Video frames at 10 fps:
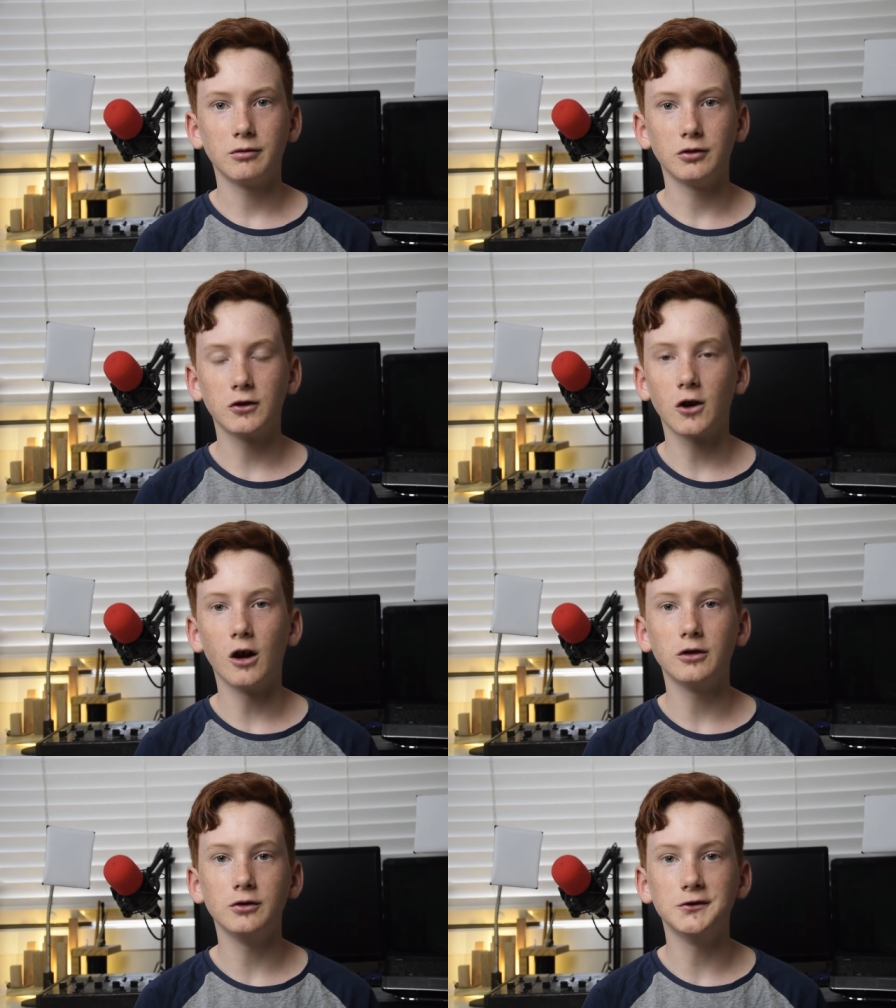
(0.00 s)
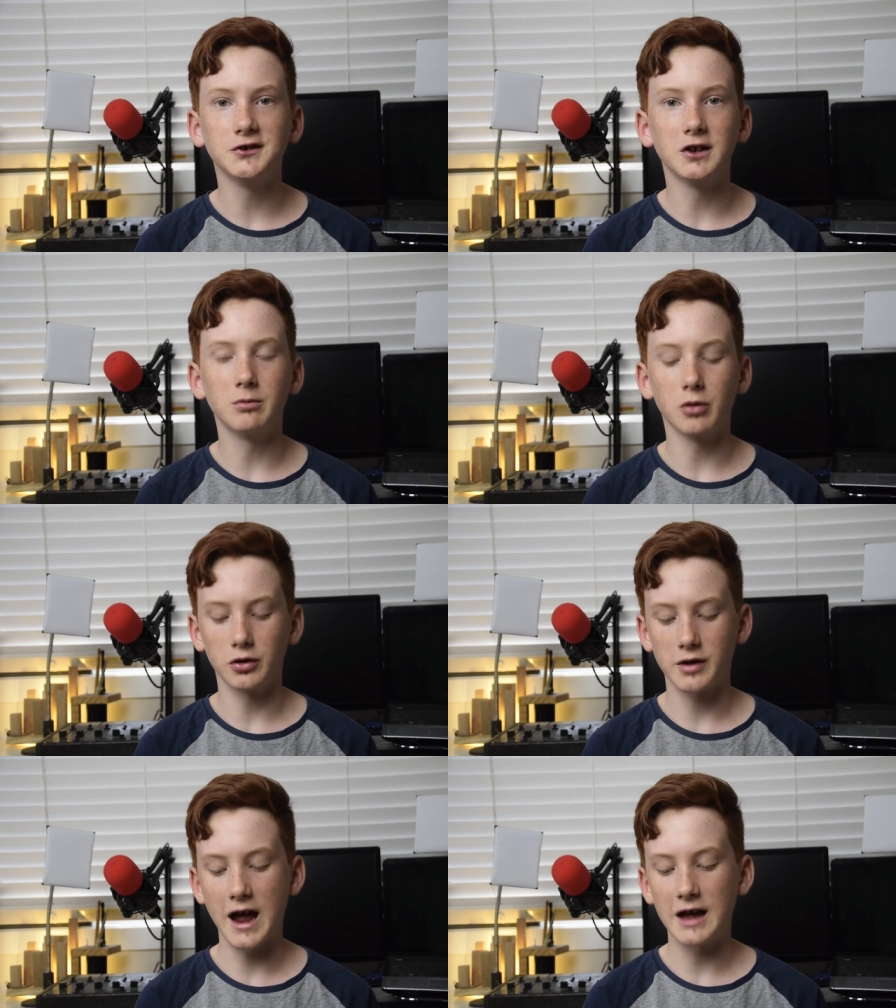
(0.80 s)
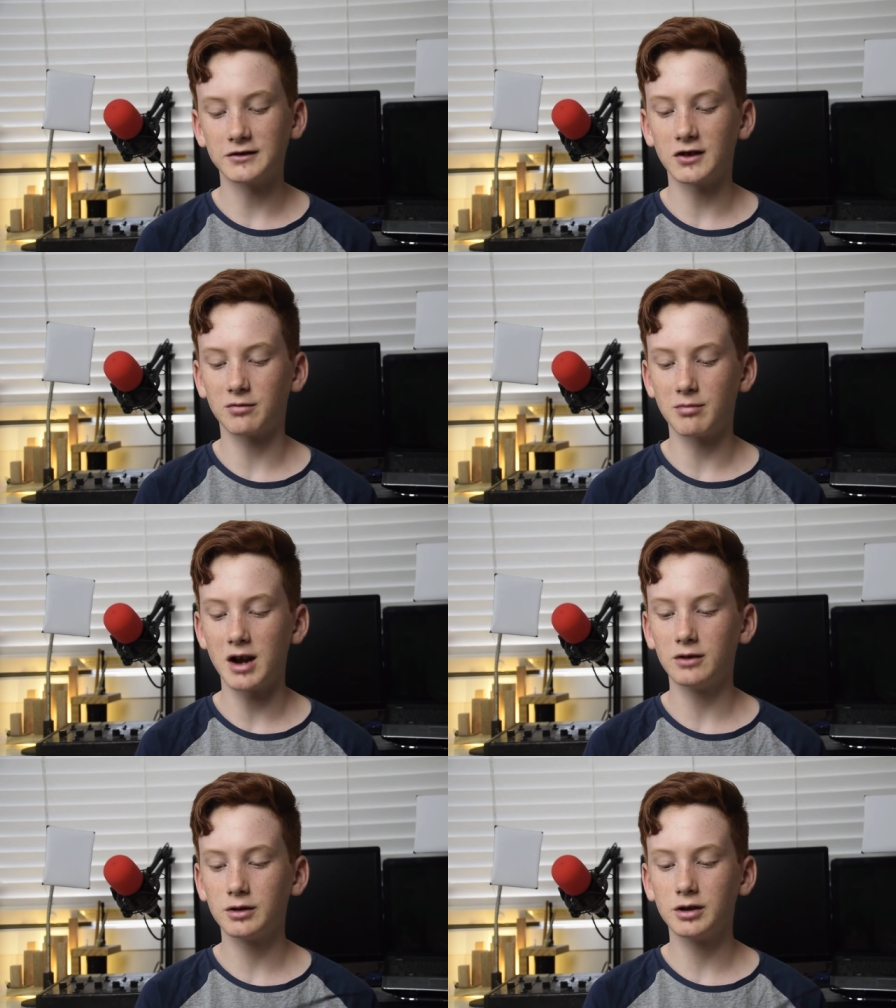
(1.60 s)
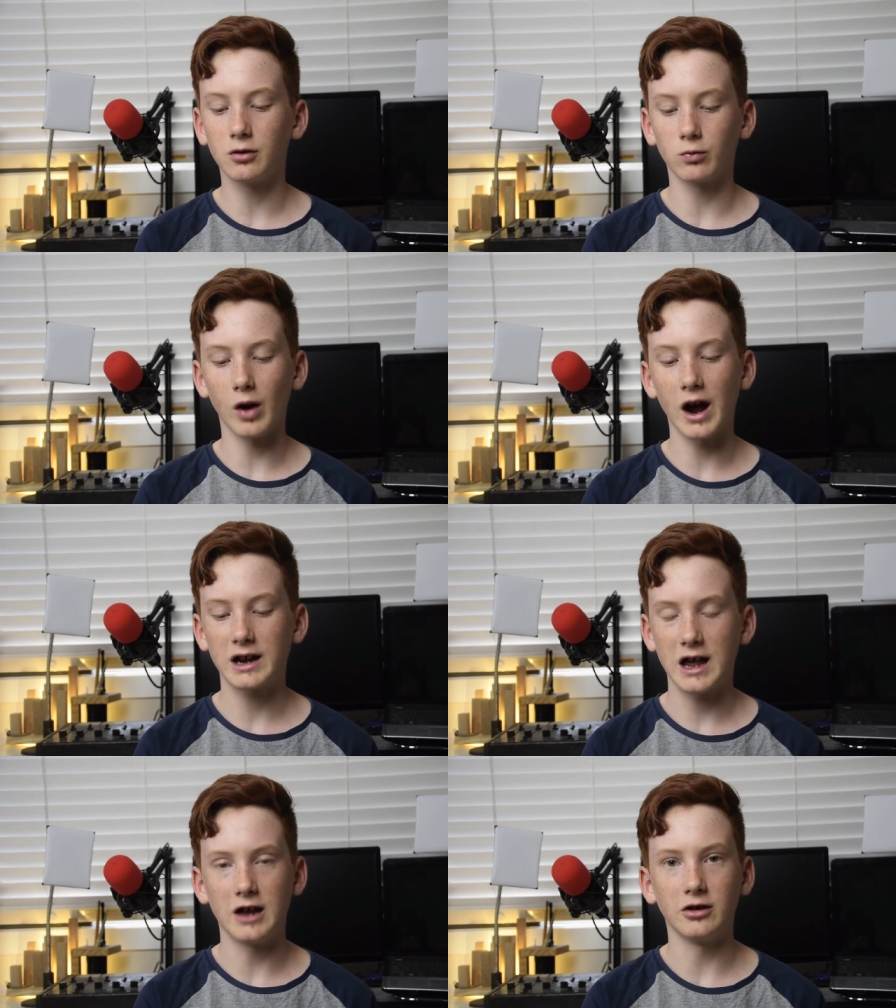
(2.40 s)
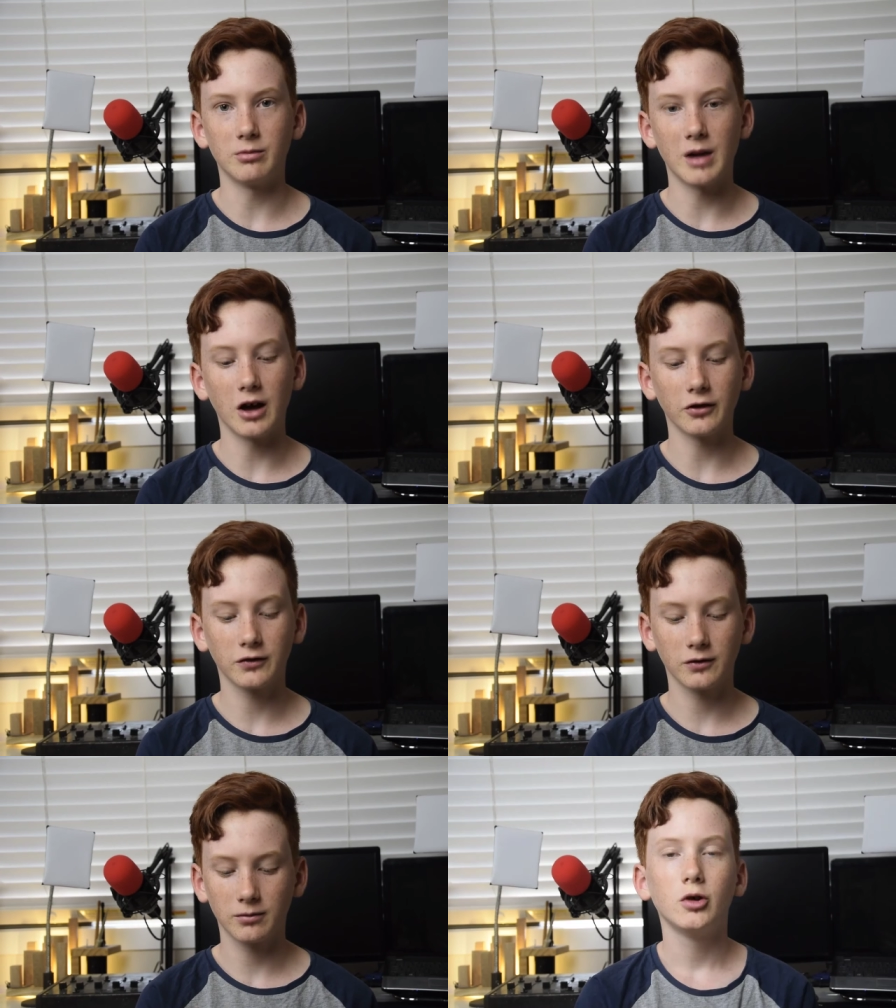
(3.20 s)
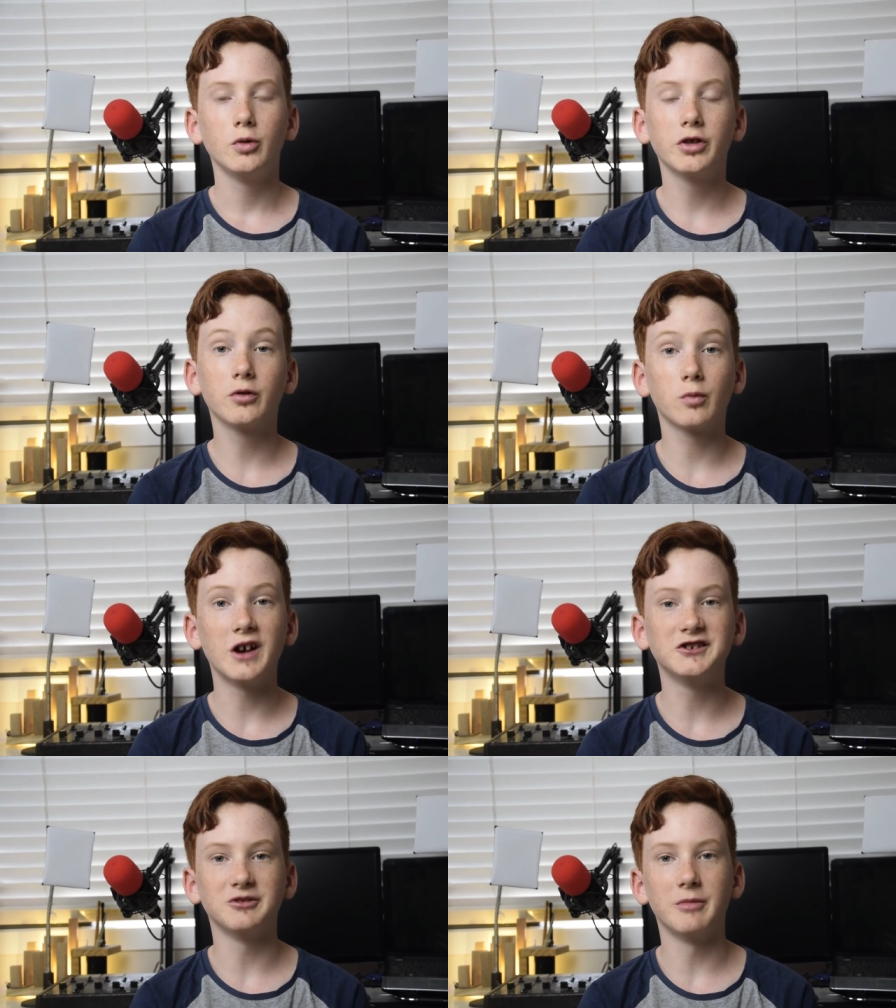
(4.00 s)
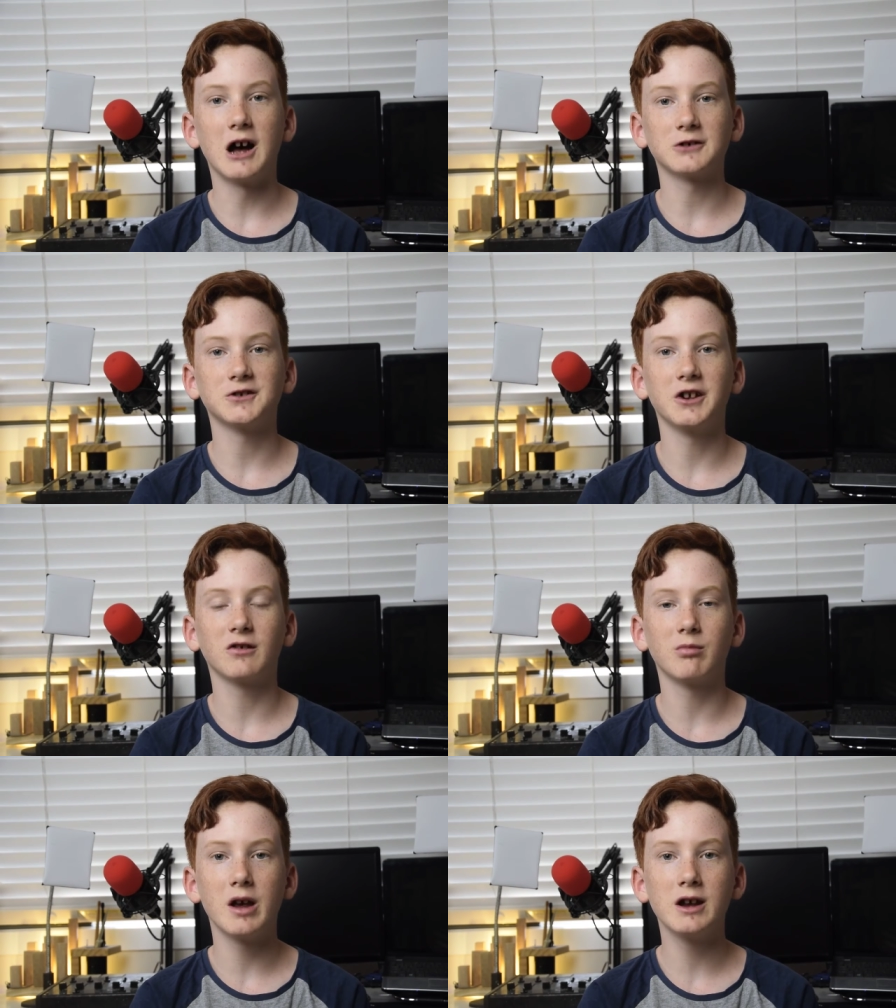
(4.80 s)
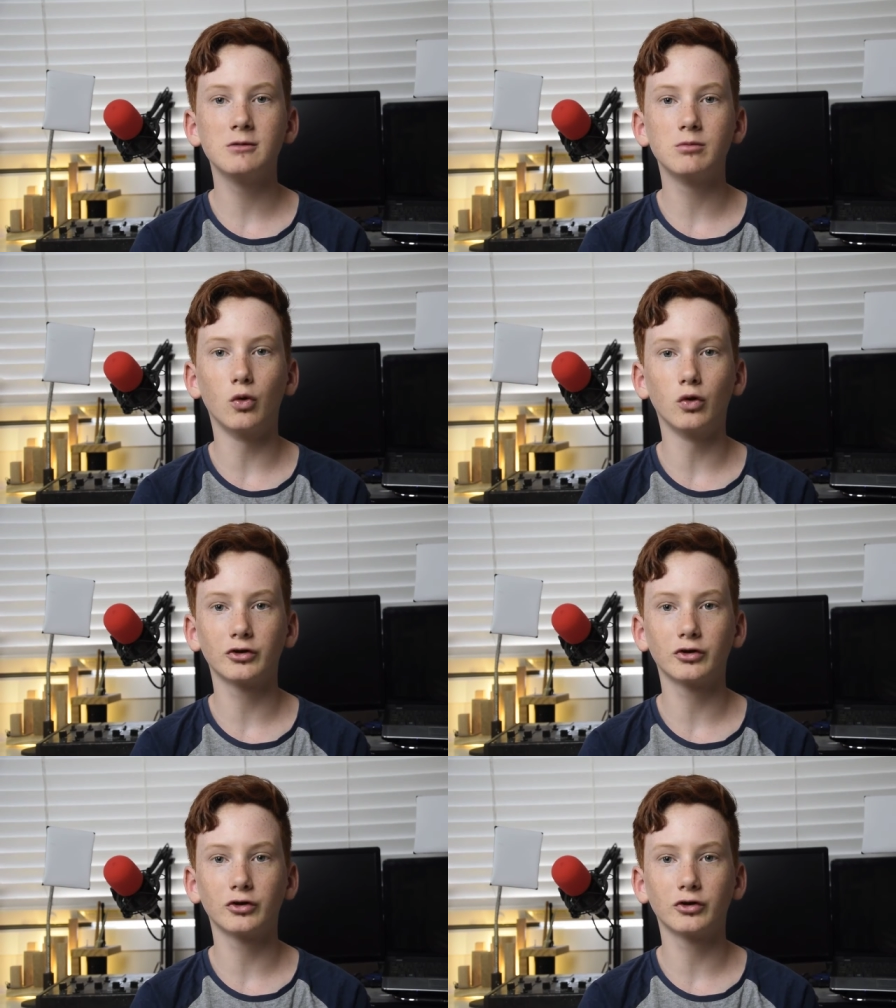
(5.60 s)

you can't use it in both hands. It's mainly a right-handed mouse. With the Razer mouse, it's made more